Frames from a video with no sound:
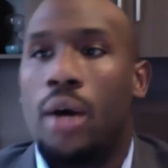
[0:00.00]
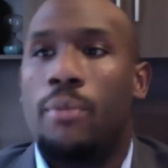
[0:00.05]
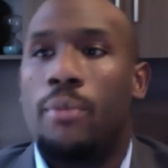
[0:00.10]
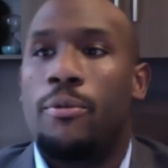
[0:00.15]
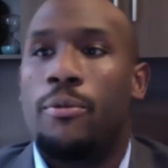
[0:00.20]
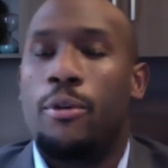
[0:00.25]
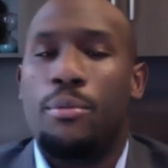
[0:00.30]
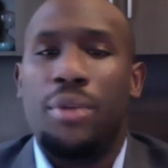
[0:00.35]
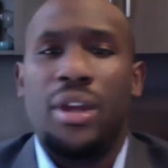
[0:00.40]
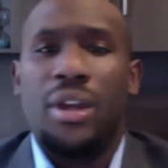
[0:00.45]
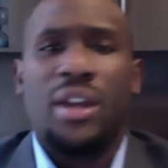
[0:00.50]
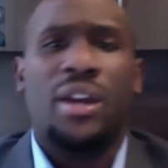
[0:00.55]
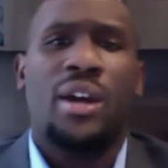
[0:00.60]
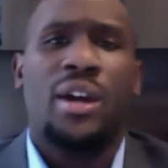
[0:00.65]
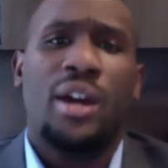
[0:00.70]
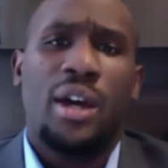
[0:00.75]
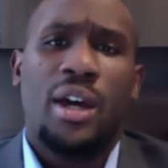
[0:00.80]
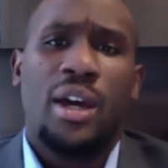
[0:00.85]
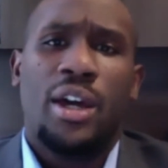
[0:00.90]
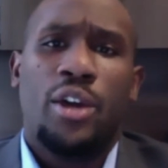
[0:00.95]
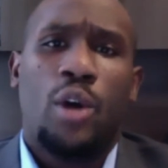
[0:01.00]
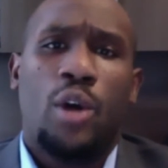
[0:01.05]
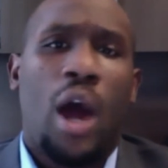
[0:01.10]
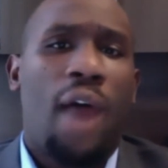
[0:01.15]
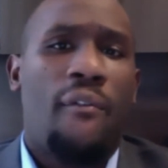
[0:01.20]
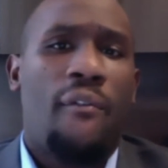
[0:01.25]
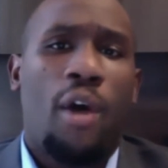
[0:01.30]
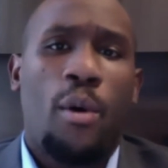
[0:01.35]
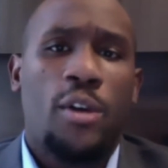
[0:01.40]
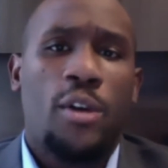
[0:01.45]
For me, you know, I've
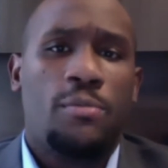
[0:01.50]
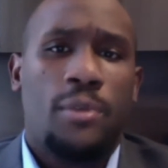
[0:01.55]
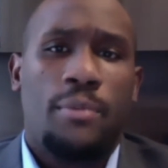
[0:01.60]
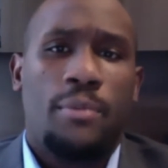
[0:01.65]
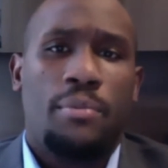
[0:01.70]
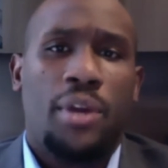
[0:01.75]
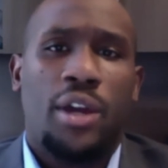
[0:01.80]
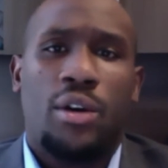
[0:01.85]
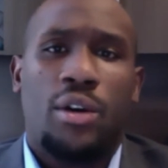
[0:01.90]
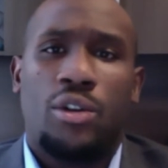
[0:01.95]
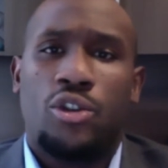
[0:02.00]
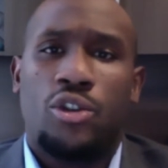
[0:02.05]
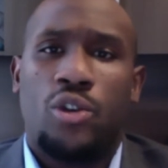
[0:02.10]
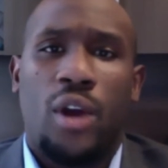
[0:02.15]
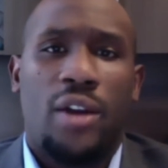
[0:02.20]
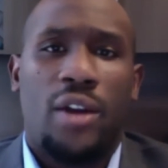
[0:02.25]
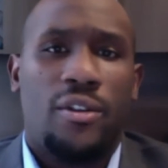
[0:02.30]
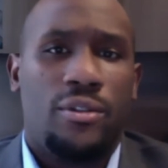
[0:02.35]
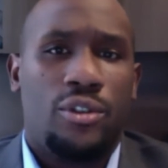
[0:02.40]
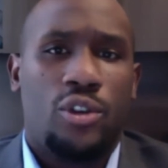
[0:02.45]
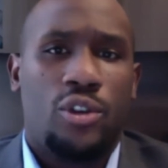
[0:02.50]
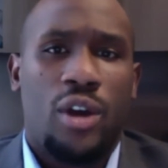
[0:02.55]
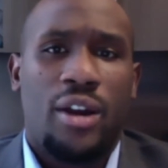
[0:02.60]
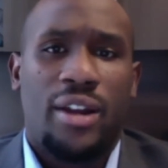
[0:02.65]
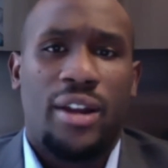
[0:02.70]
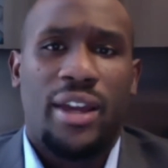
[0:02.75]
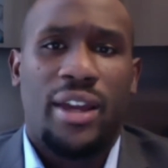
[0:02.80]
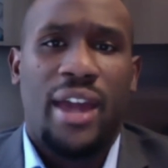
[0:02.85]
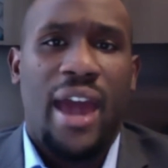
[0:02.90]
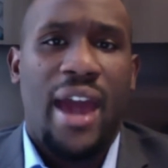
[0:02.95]
always been big on trying to
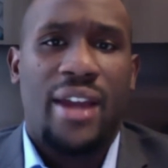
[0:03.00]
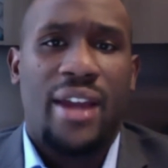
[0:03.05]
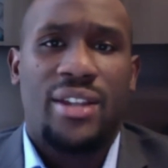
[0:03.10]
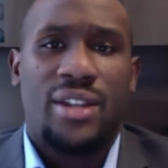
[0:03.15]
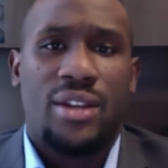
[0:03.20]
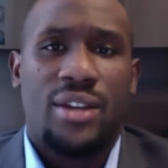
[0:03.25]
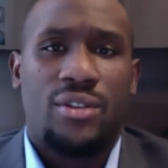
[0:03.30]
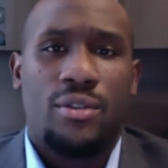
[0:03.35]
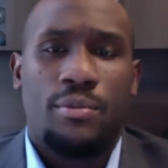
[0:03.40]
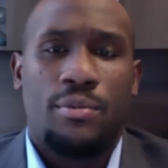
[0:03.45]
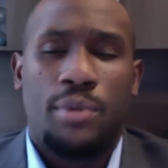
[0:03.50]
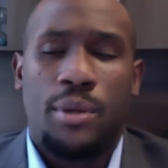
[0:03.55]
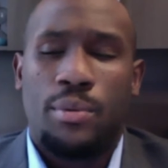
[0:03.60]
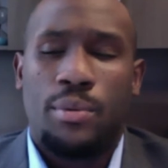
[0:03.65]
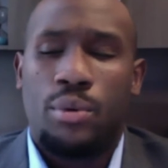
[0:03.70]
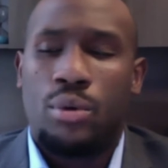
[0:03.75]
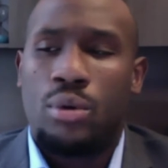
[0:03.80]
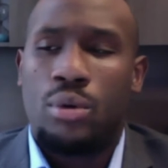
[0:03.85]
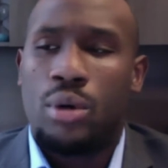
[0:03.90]
get access to people.